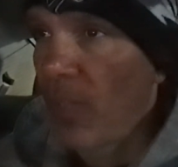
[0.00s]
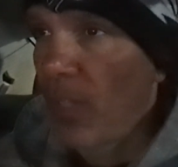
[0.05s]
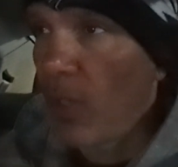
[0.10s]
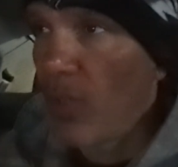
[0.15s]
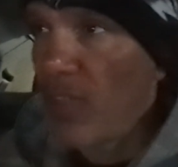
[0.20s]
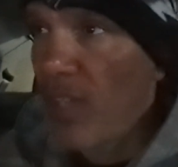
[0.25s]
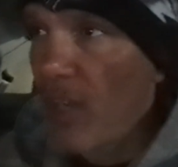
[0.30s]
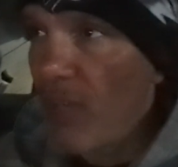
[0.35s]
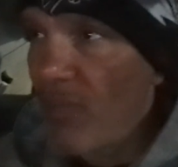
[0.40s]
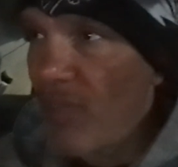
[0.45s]

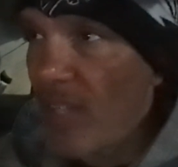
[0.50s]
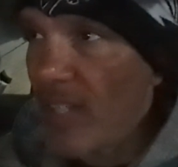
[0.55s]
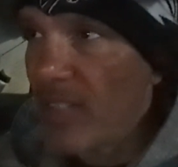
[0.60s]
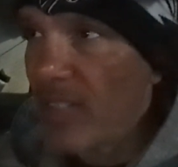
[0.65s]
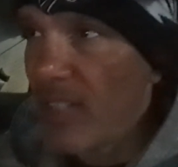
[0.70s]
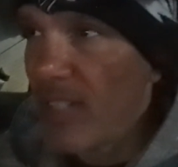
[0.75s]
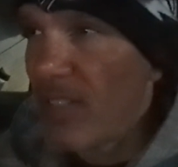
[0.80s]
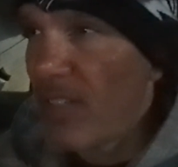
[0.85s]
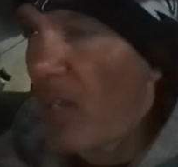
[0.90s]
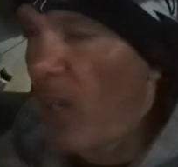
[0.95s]
Their
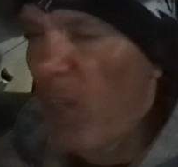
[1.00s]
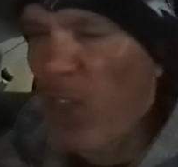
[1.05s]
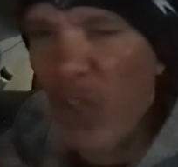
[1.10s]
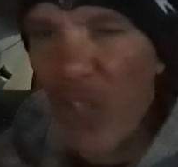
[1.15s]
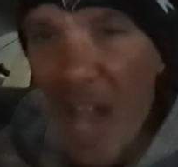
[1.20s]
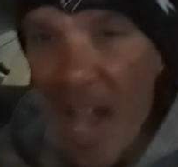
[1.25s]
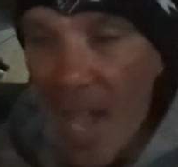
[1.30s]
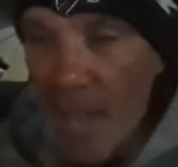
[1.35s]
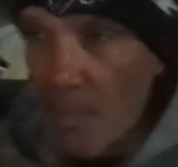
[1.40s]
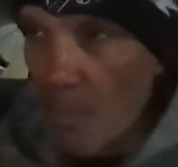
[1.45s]
defense is a
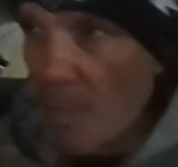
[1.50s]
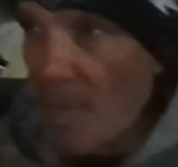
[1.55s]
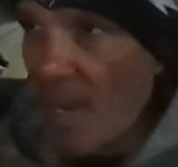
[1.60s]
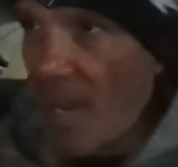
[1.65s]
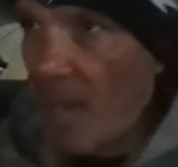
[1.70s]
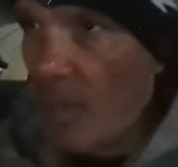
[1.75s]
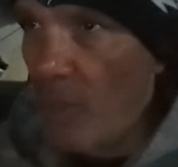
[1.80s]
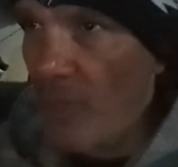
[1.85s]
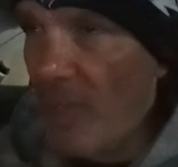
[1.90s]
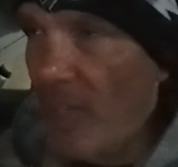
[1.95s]
lot
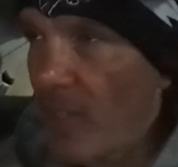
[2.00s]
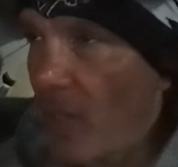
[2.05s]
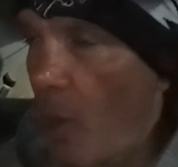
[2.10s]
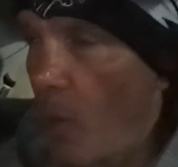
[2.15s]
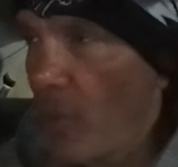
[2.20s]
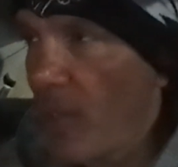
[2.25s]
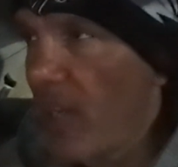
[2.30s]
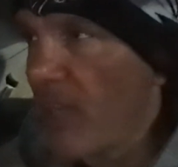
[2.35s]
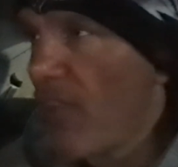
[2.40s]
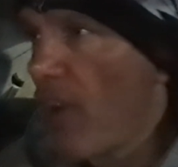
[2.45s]
better. They
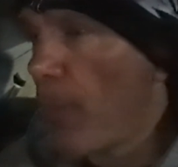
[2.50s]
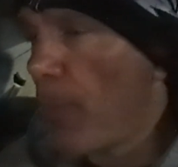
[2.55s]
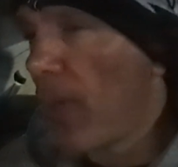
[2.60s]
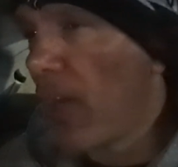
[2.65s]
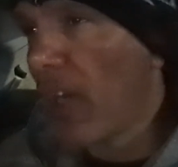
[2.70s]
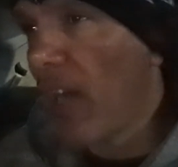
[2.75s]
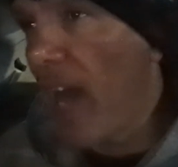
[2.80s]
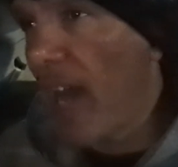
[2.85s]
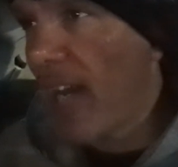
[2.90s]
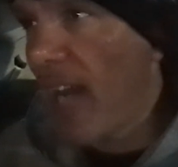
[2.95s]
don't give up a
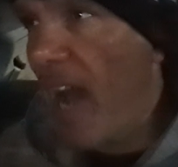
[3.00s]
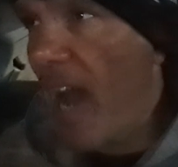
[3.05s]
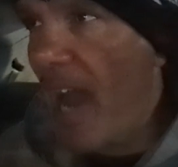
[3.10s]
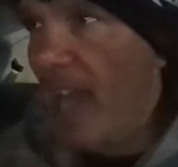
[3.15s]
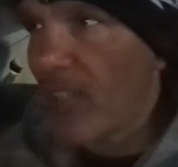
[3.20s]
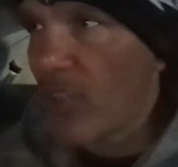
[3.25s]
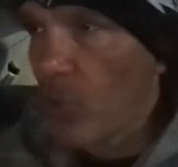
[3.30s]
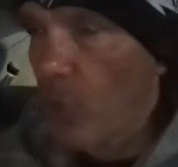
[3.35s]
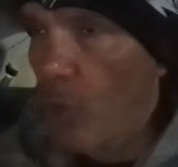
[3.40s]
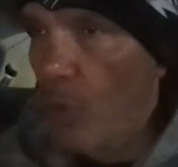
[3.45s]
lot of
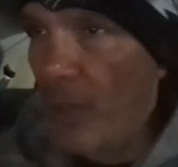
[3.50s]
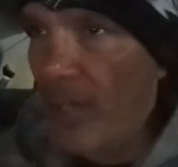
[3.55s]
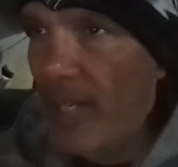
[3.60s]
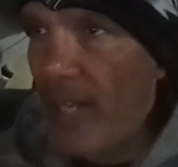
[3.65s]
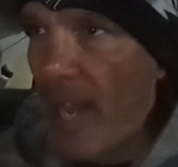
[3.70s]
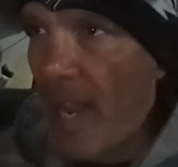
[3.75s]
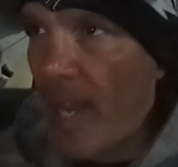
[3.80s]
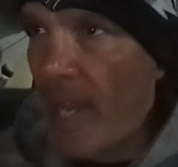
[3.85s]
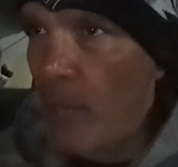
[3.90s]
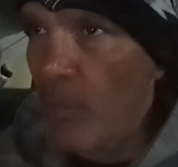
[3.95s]

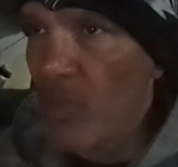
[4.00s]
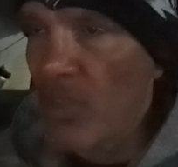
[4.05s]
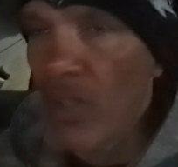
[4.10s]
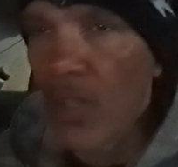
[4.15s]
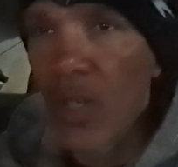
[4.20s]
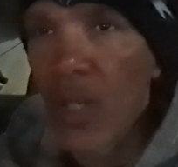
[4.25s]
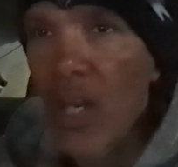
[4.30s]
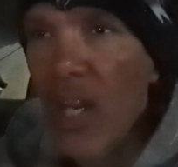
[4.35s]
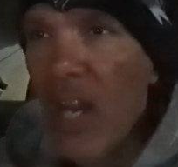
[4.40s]
high-scoring games.